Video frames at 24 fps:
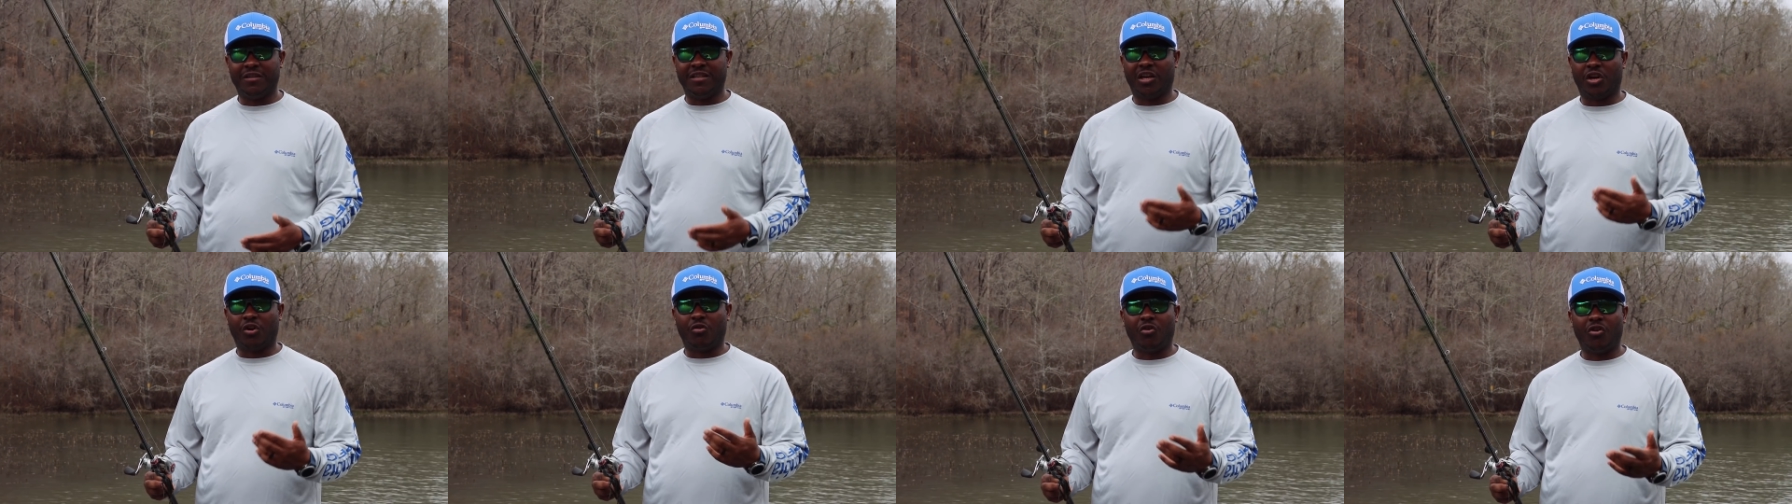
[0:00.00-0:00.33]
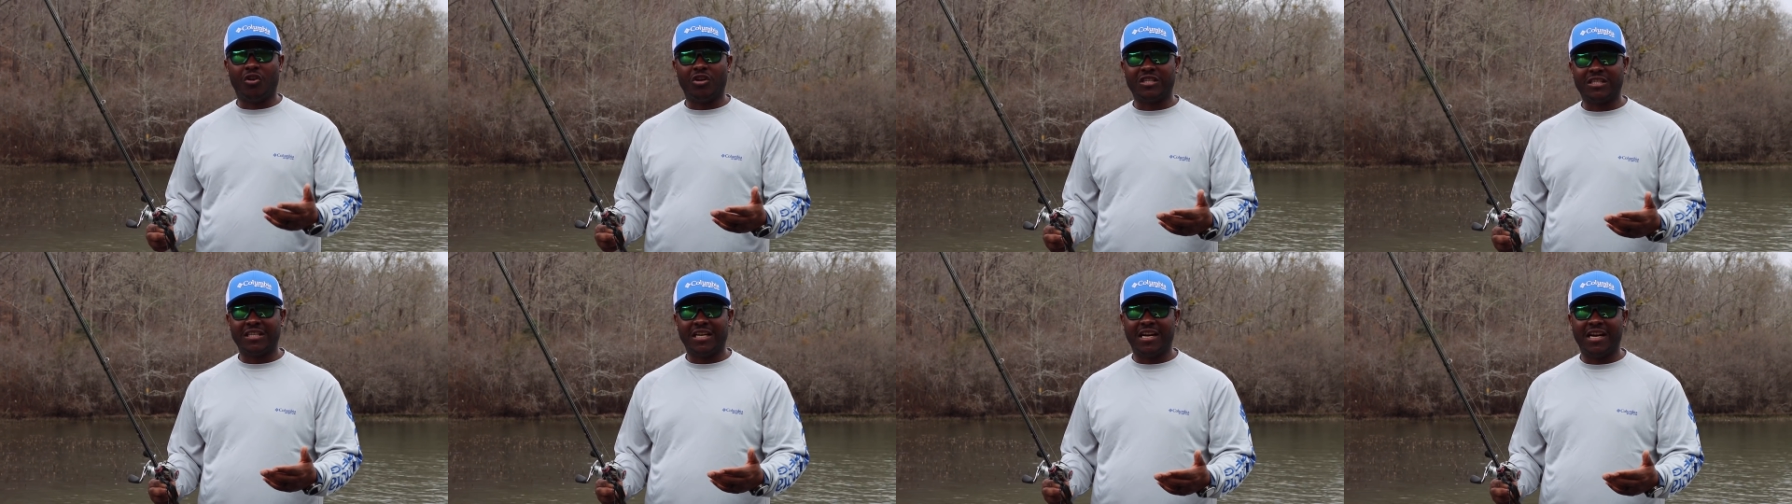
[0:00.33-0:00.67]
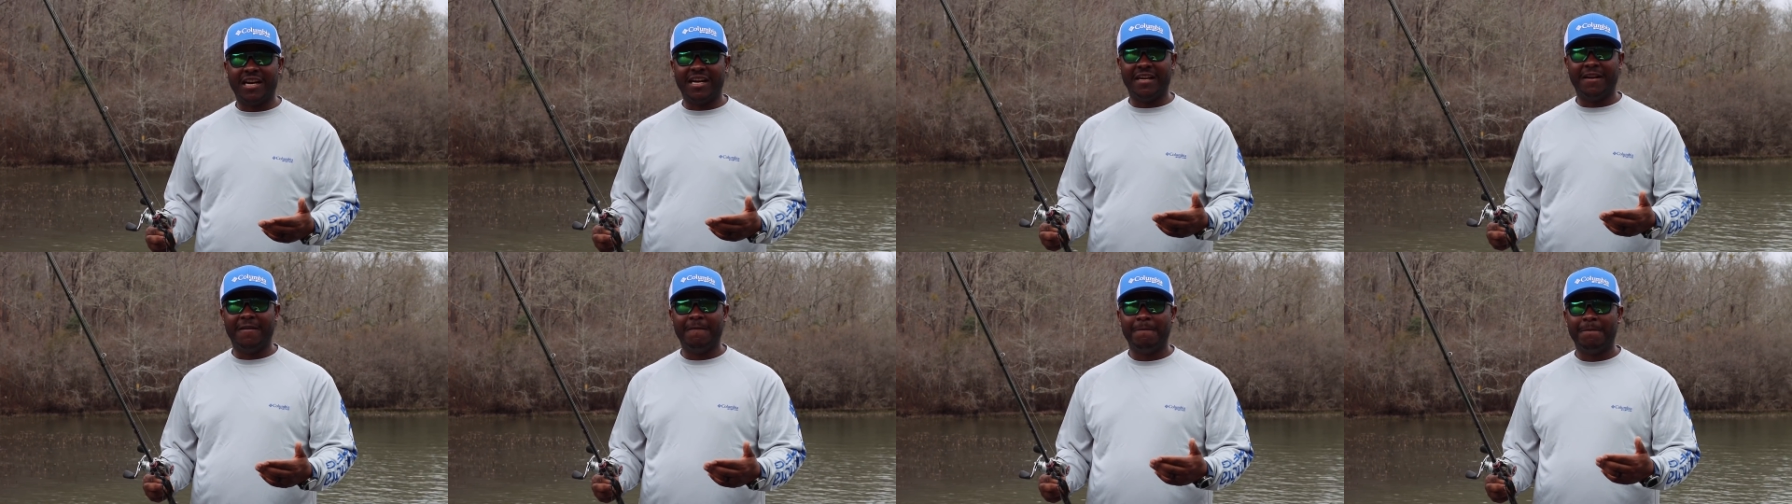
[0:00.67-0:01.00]
the
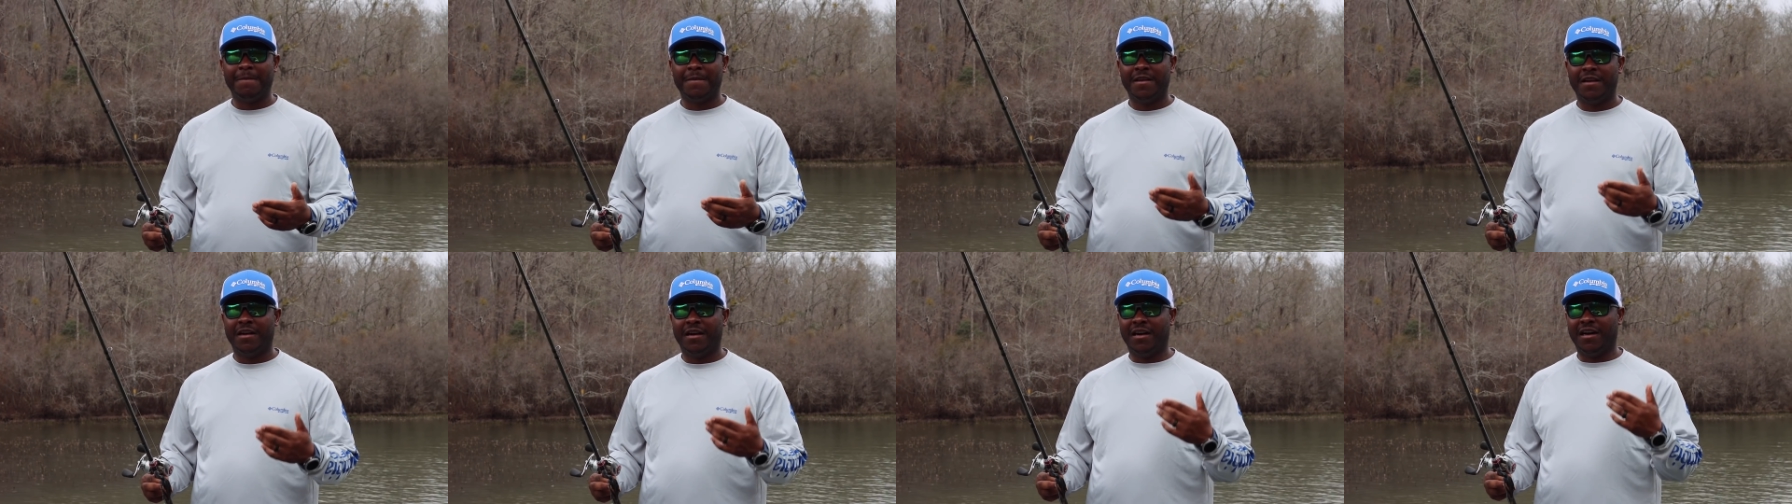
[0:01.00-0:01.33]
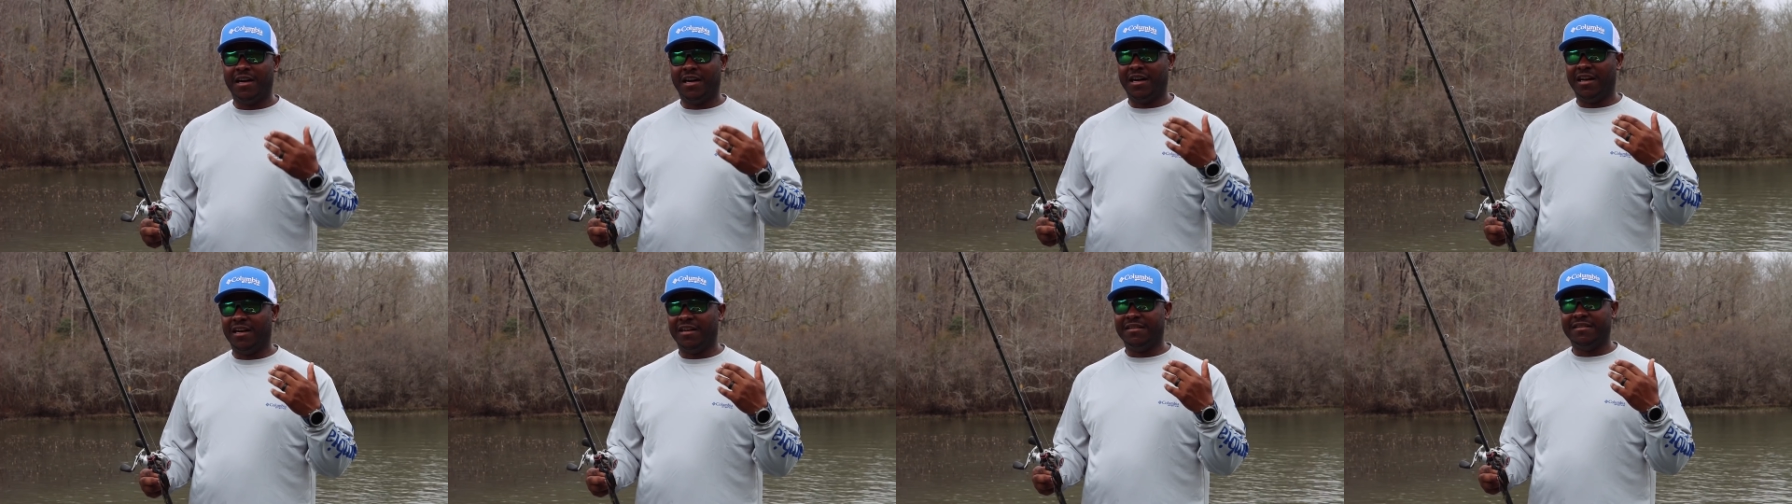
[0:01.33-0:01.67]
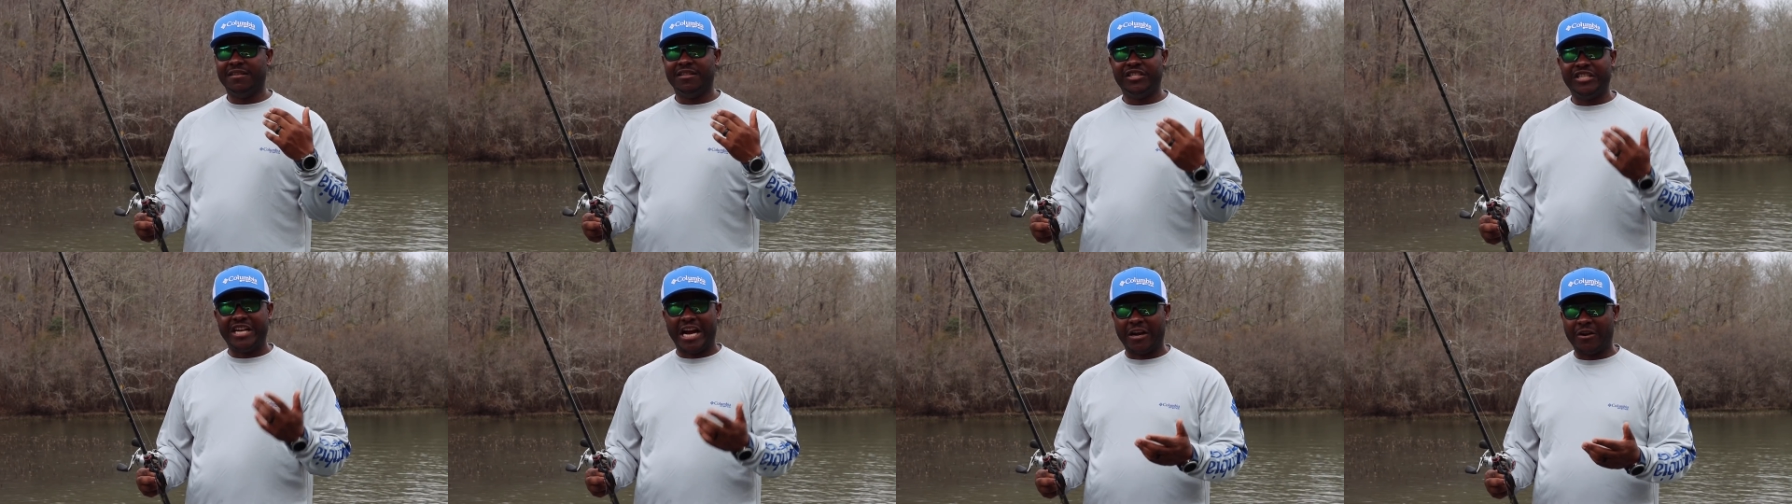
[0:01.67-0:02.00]
cross-eyed
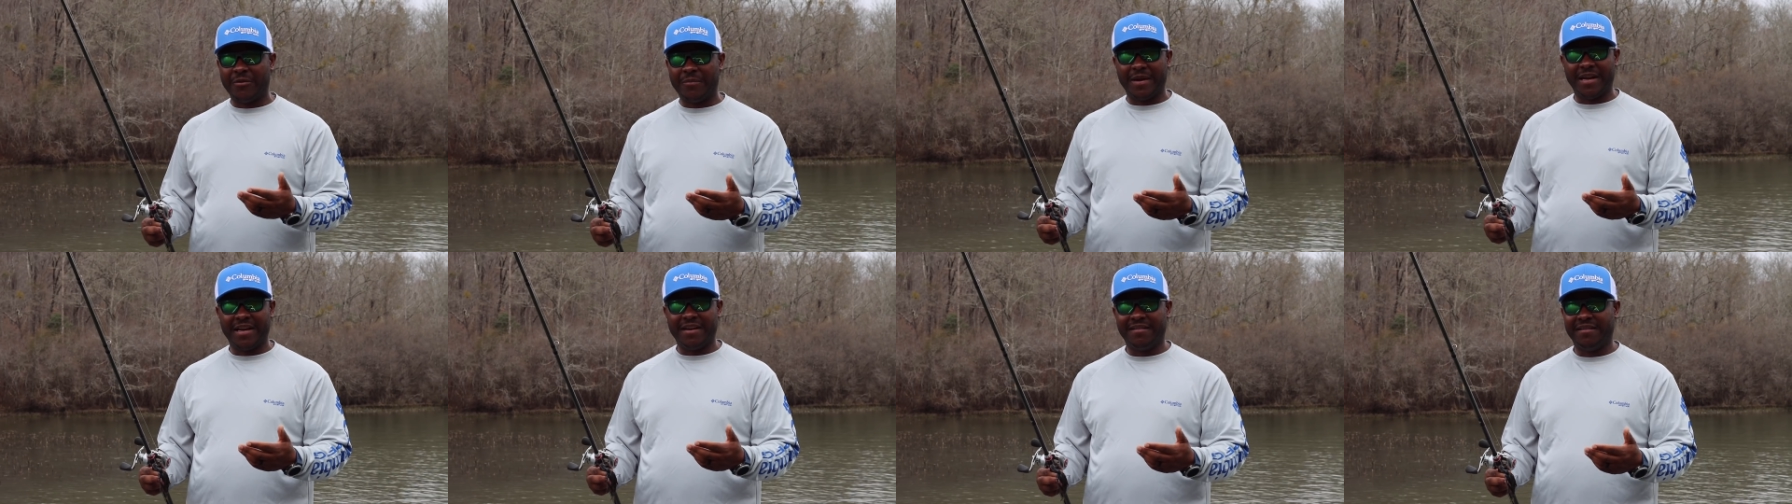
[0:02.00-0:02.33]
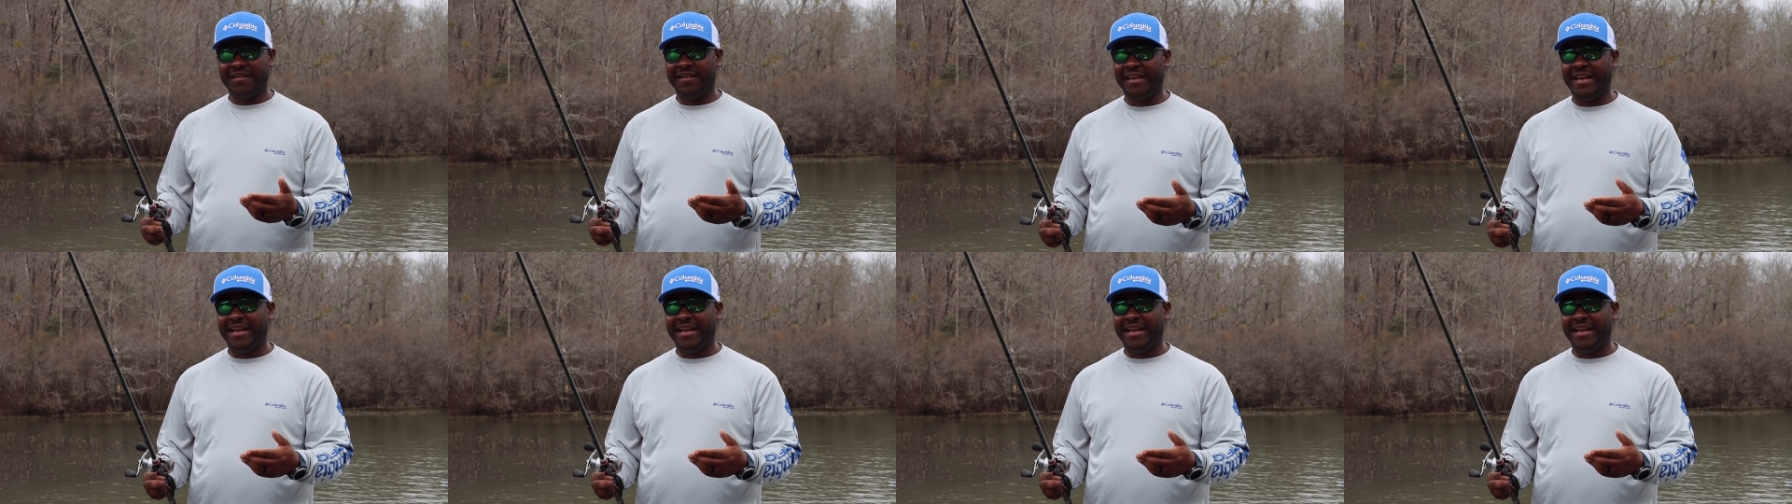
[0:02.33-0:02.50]
chatterbait.